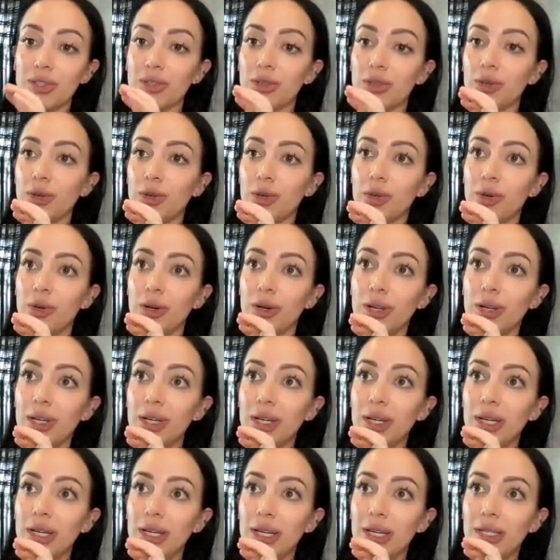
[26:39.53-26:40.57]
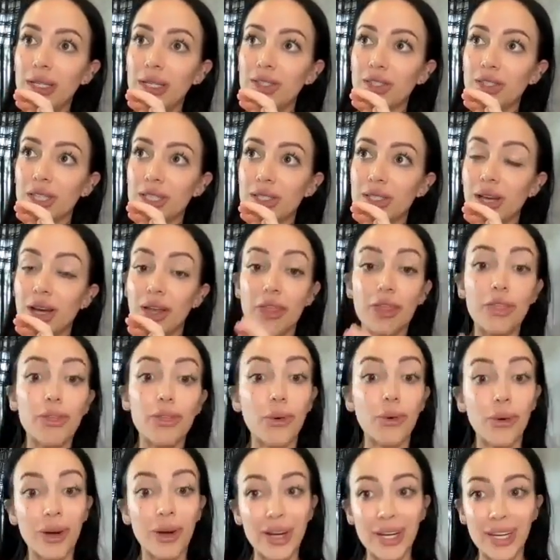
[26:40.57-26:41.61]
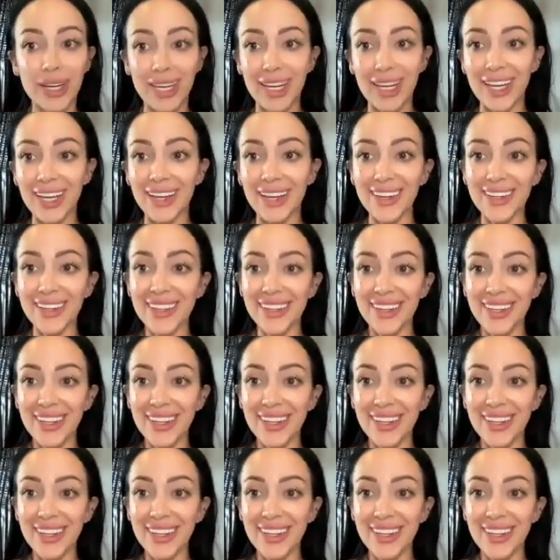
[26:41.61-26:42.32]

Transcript: to just authority,